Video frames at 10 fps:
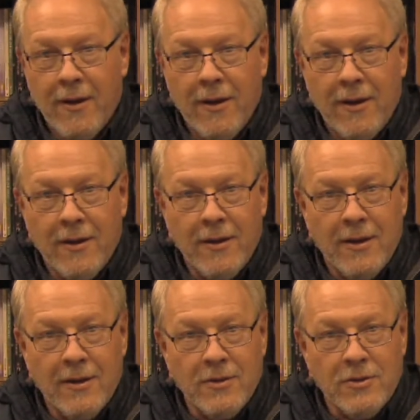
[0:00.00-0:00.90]

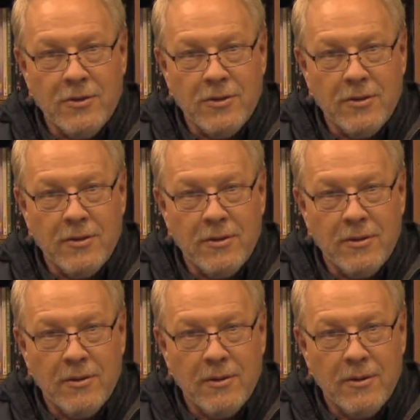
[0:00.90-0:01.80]
is
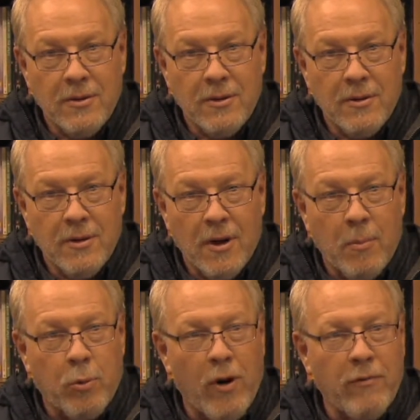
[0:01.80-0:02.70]
a
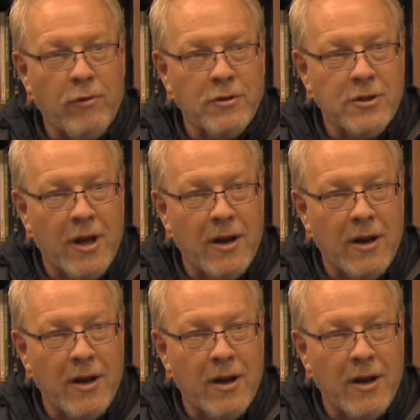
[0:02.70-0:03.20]
preference kind